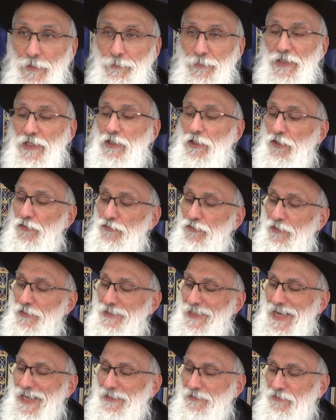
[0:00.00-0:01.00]
because you're
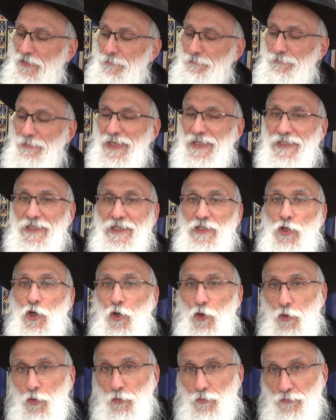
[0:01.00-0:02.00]
not making
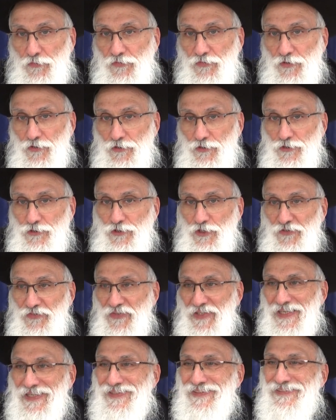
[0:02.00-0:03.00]
holes, you're
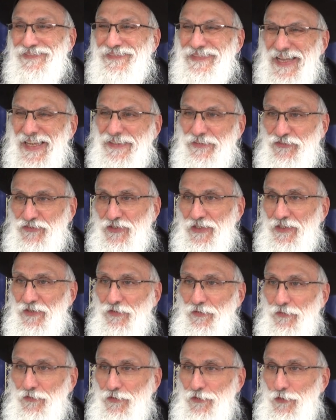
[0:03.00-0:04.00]
just
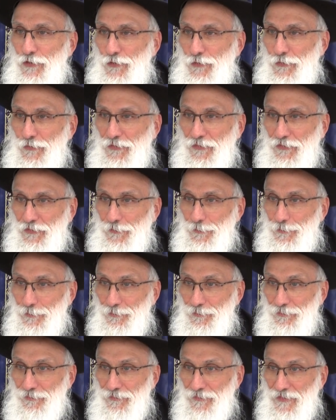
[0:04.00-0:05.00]
indenting the earth.
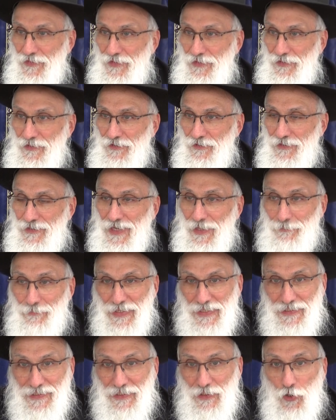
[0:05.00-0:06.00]
You're not
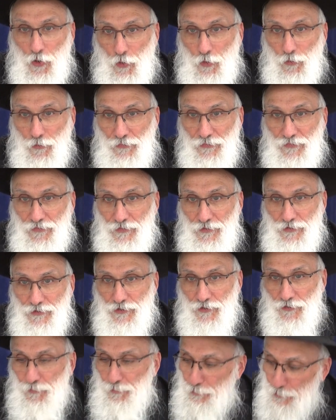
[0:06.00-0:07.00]
making holes, you're
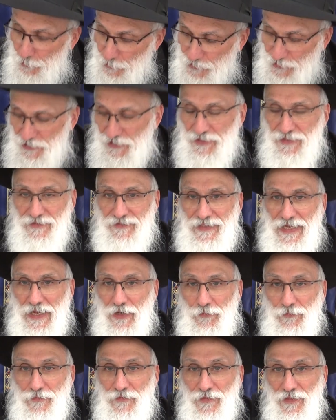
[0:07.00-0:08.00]
just pushing it
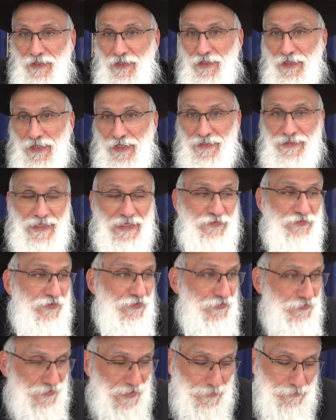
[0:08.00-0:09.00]
down. And that's
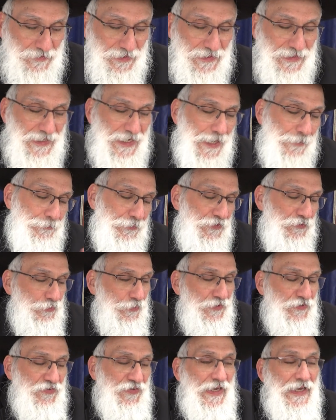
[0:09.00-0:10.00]
the same thing that happens
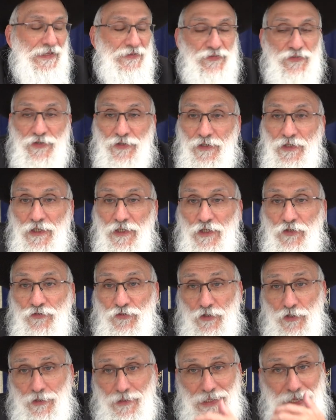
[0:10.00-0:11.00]
with sand.
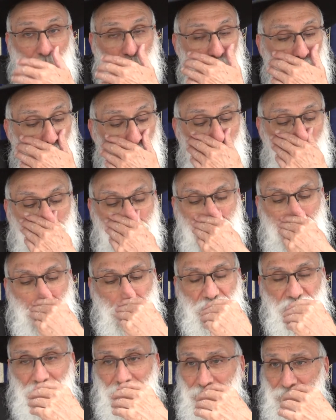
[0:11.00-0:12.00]
So you're allowed to walk in the
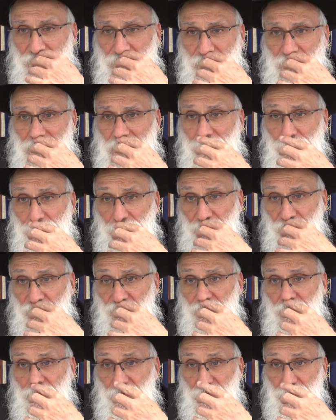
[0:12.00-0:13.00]
sand on
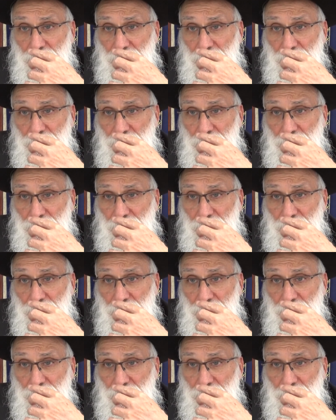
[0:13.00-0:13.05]
Shabbos.